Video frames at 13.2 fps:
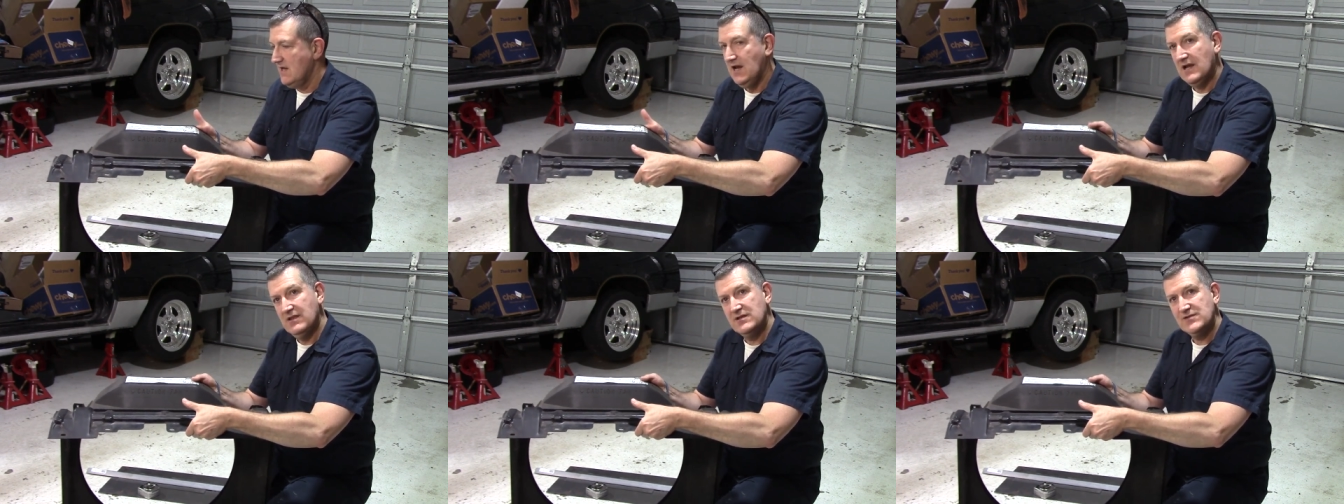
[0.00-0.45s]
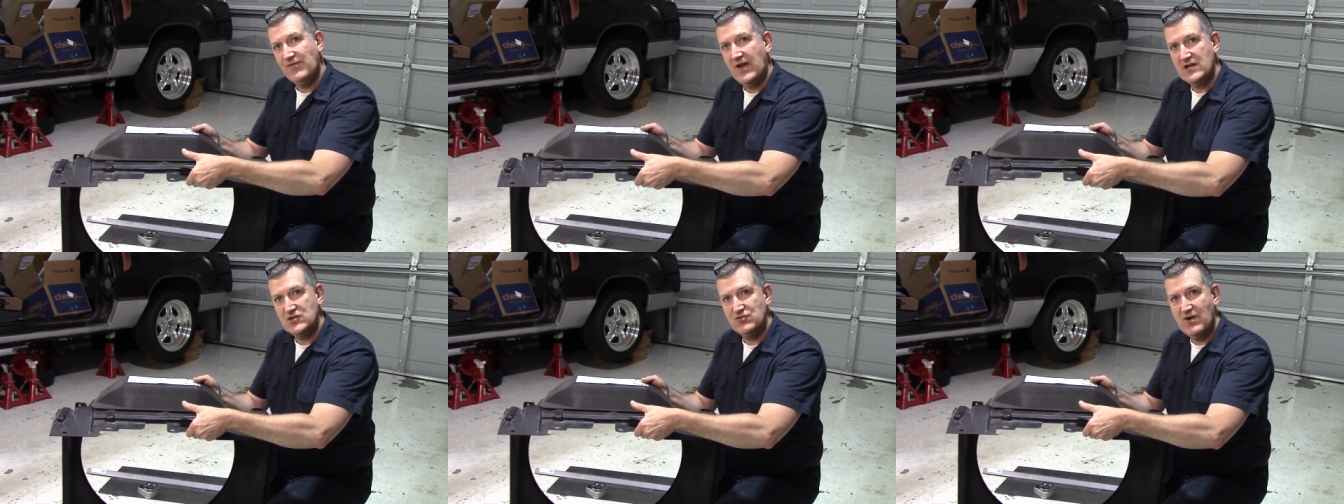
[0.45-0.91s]
and this
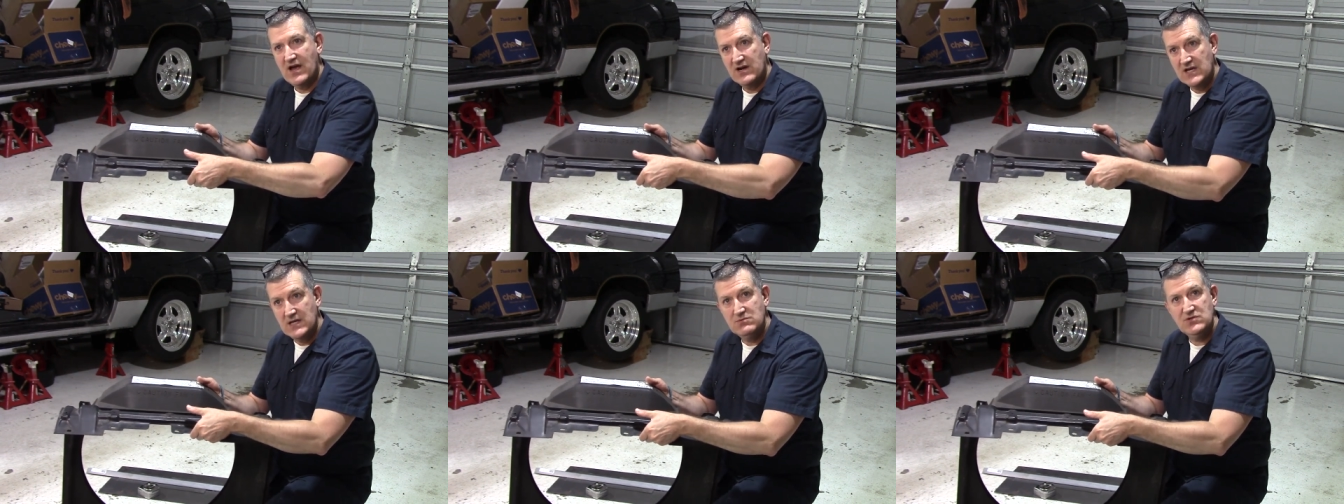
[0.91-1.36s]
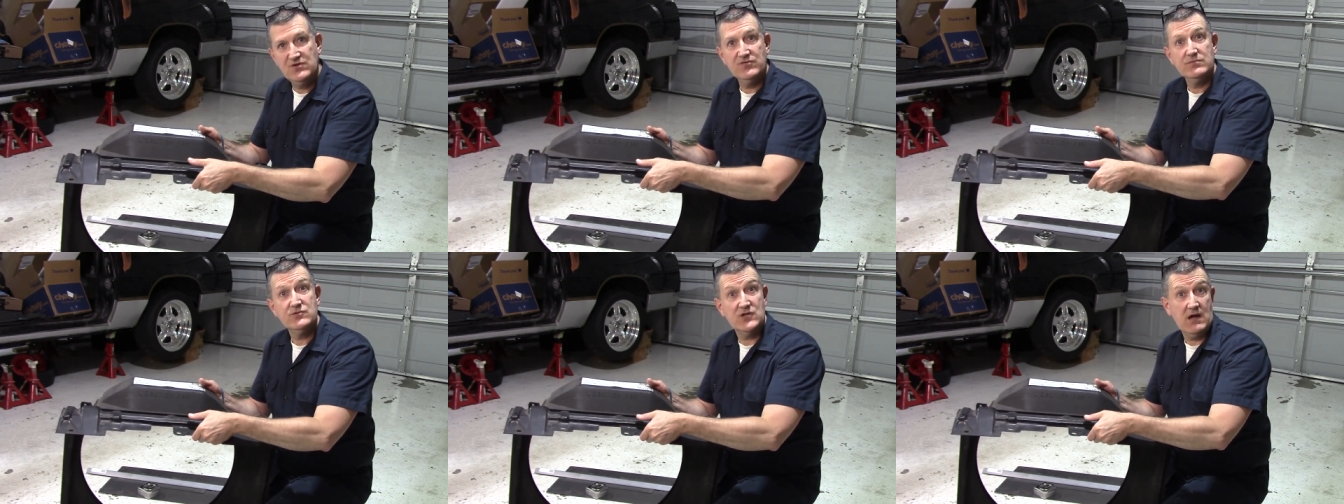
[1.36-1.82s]
fan shroud keeps you
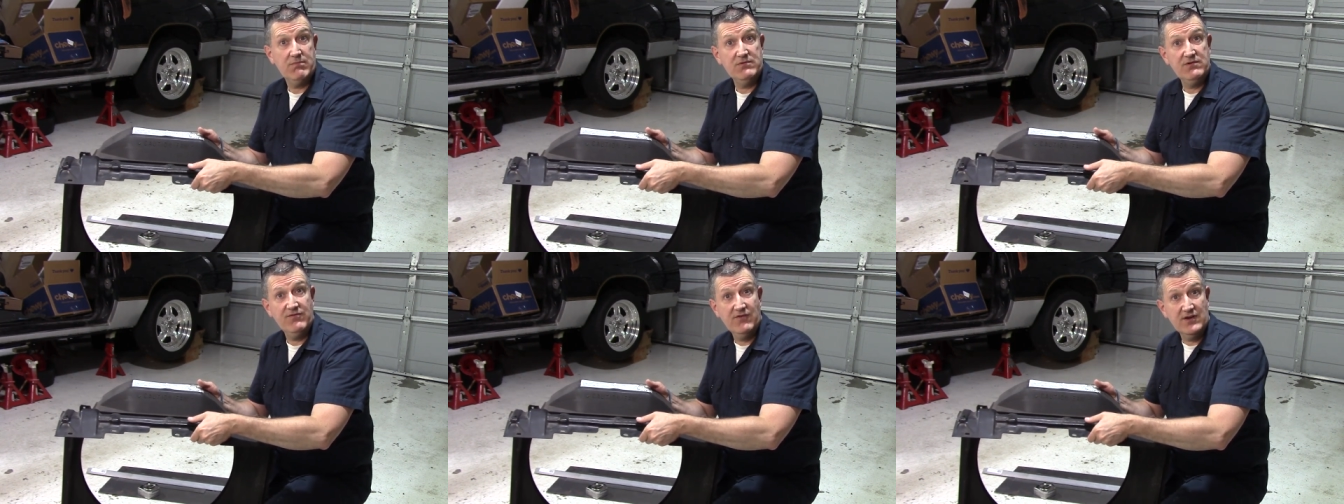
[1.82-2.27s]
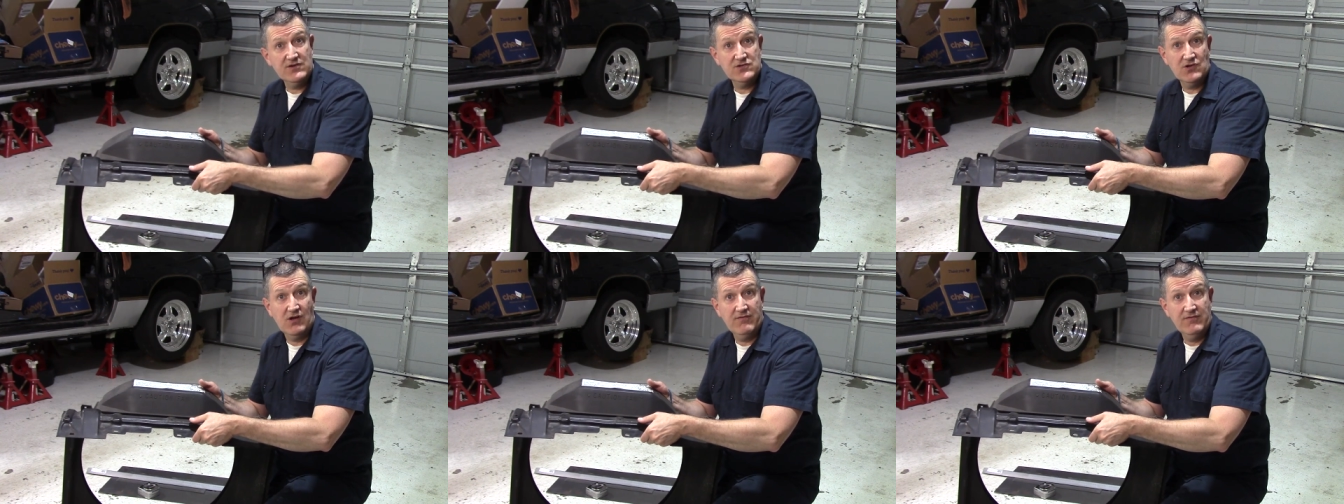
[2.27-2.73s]
from chopping your
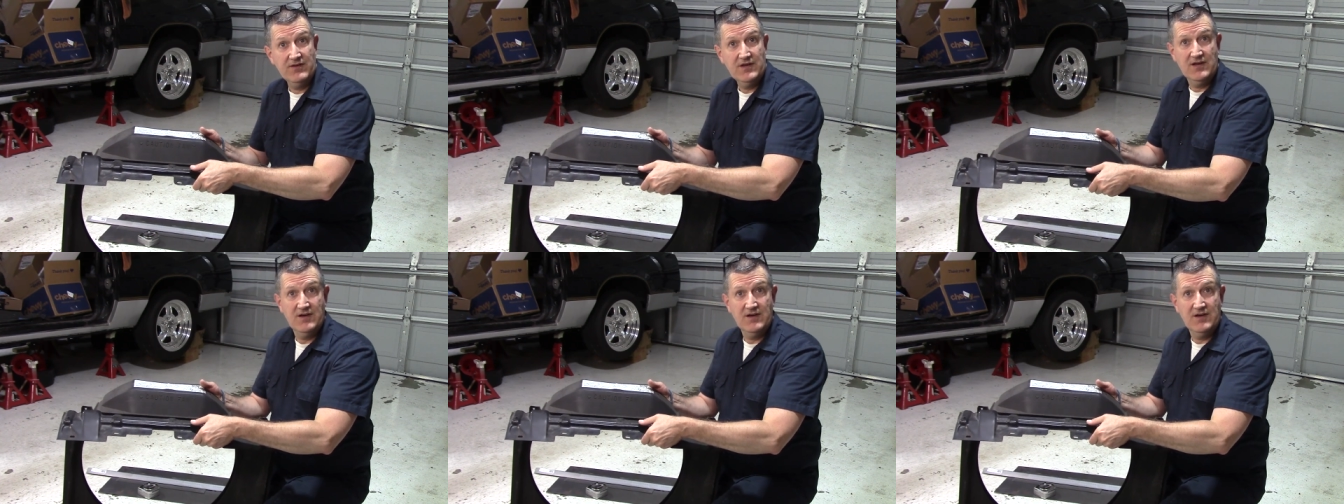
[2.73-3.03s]
fingers off,